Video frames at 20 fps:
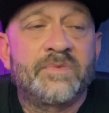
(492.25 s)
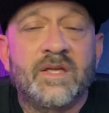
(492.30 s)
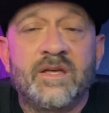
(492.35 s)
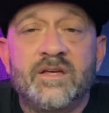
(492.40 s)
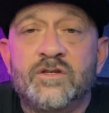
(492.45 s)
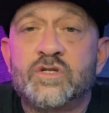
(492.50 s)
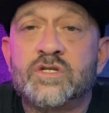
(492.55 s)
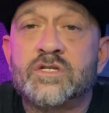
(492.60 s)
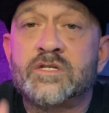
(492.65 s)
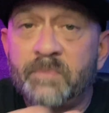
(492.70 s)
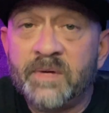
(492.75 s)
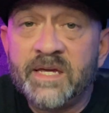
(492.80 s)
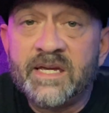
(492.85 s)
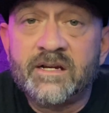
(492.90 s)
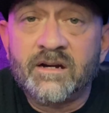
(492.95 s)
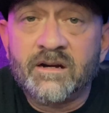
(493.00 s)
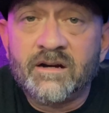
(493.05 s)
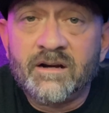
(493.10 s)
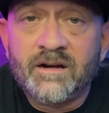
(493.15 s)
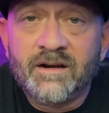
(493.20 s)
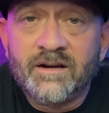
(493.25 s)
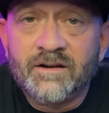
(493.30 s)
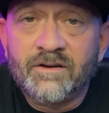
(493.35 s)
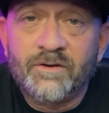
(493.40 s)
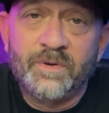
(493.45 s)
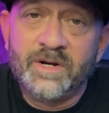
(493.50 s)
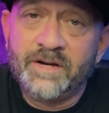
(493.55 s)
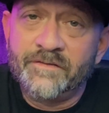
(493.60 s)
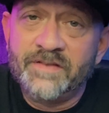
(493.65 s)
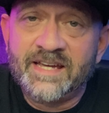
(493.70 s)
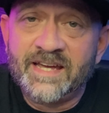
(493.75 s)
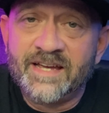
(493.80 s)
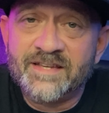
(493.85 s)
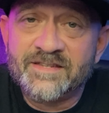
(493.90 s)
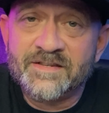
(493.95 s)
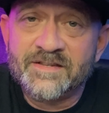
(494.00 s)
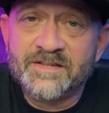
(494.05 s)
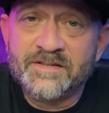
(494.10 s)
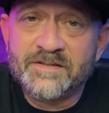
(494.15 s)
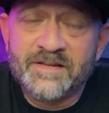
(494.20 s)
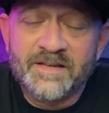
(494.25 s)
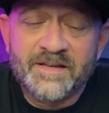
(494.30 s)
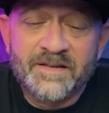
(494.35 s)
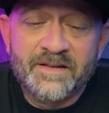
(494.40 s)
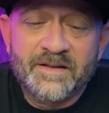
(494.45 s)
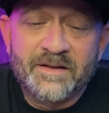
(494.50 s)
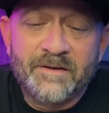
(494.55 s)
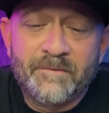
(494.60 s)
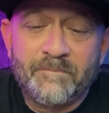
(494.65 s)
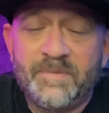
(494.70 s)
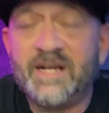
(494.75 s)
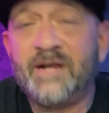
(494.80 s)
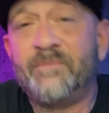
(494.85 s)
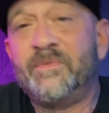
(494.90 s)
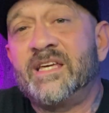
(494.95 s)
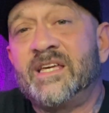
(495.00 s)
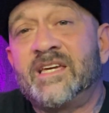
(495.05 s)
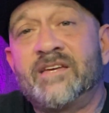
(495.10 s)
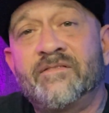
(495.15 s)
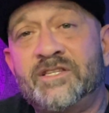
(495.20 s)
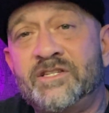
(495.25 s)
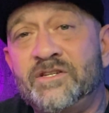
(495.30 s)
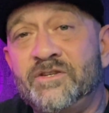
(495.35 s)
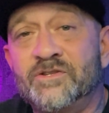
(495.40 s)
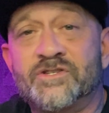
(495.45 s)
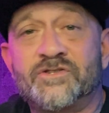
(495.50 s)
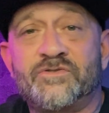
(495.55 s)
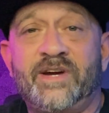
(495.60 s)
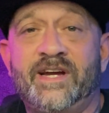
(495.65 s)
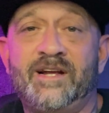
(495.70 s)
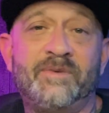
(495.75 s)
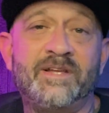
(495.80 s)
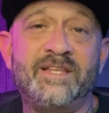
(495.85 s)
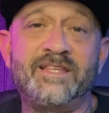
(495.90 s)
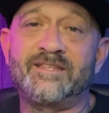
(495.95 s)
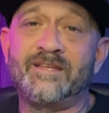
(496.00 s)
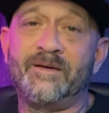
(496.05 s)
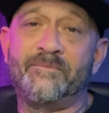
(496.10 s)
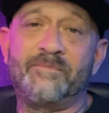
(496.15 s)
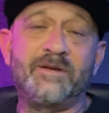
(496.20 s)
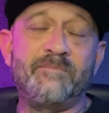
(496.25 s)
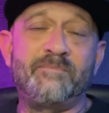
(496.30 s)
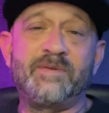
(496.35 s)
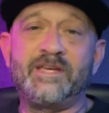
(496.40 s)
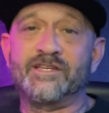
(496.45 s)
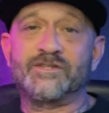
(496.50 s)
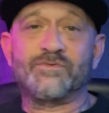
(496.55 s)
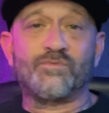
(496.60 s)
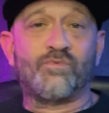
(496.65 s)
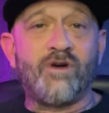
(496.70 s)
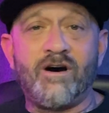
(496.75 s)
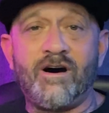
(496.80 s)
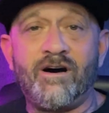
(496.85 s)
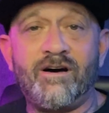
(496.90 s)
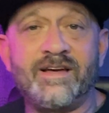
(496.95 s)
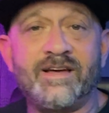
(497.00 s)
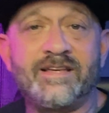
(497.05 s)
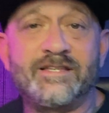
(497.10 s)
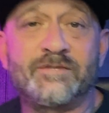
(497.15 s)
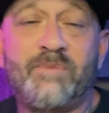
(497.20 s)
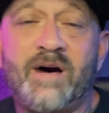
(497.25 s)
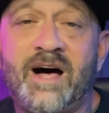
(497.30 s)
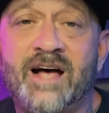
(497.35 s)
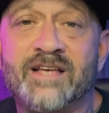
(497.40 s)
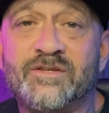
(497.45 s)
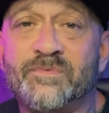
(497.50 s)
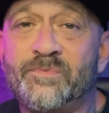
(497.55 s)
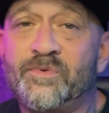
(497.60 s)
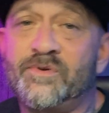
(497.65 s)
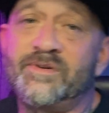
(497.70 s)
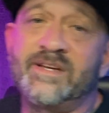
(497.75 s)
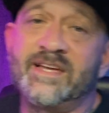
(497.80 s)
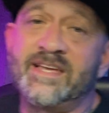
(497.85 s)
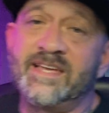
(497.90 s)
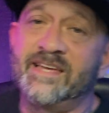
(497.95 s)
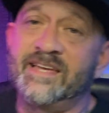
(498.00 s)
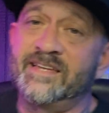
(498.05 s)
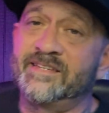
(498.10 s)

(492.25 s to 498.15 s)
speaker or whatever the case is, but I'm gonna give it to you straight. I'm gonna be as raw as possible.